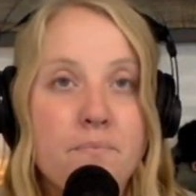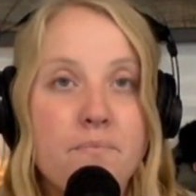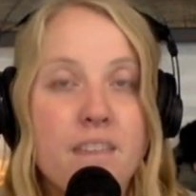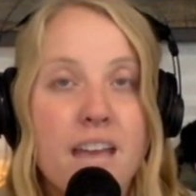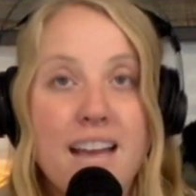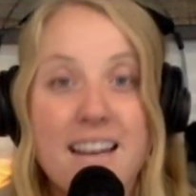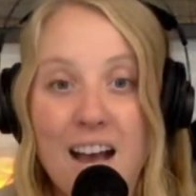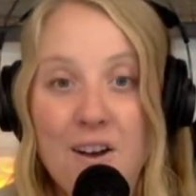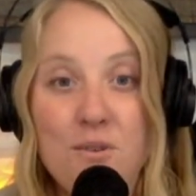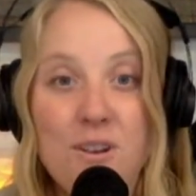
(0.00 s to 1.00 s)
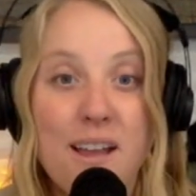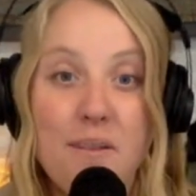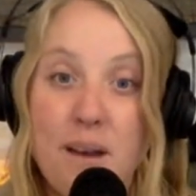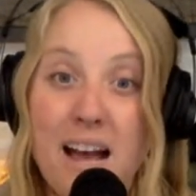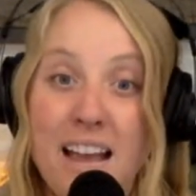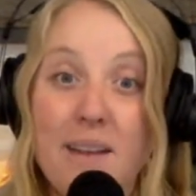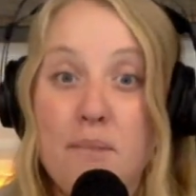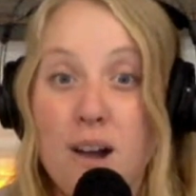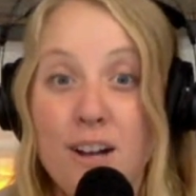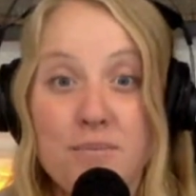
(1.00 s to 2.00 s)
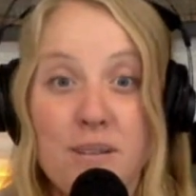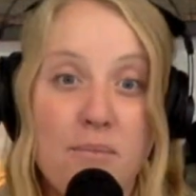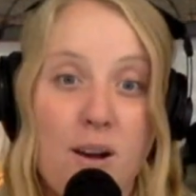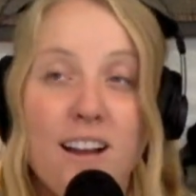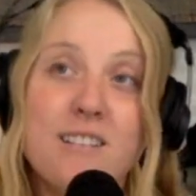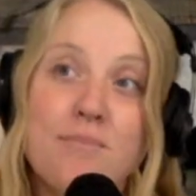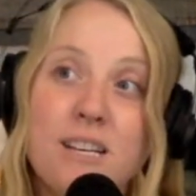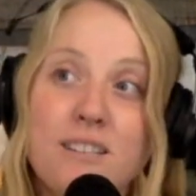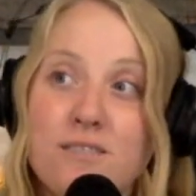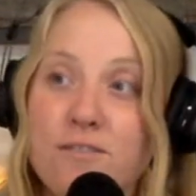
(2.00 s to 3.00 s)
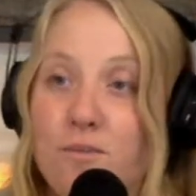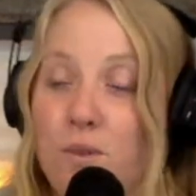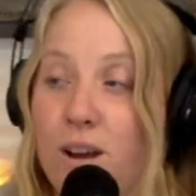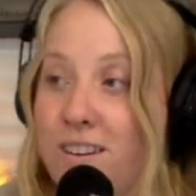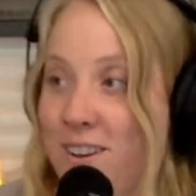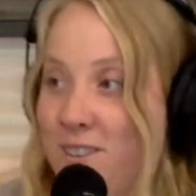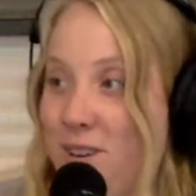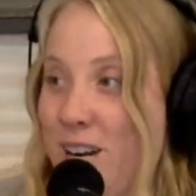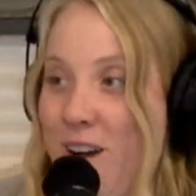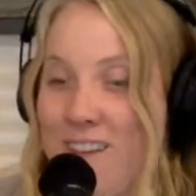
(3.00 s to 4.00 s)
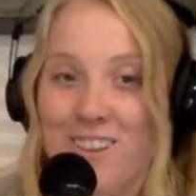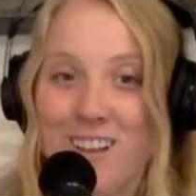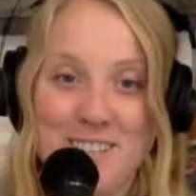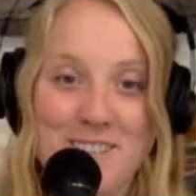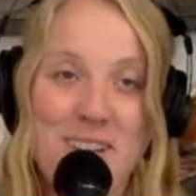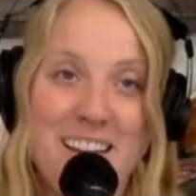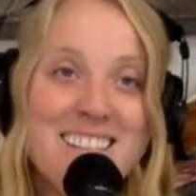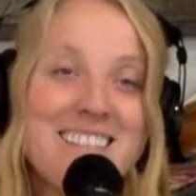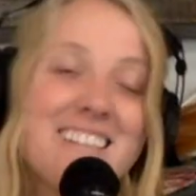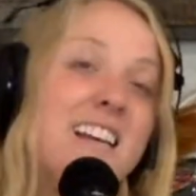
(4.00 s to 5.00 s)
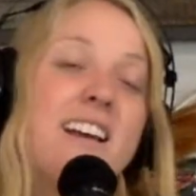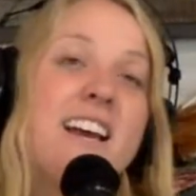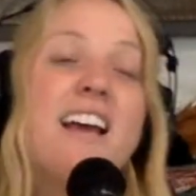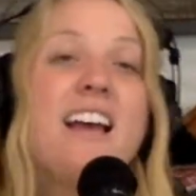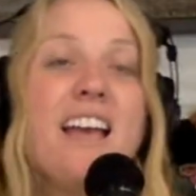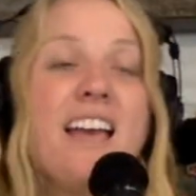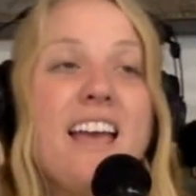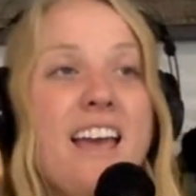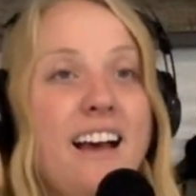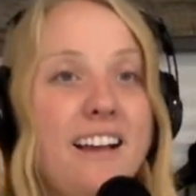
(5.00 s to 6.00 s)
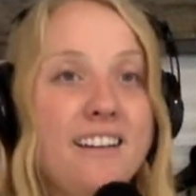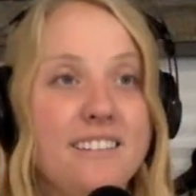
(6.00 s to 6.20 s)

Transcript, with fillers: And now we're like buying it box by box because, for one, we don't have a lot of space. And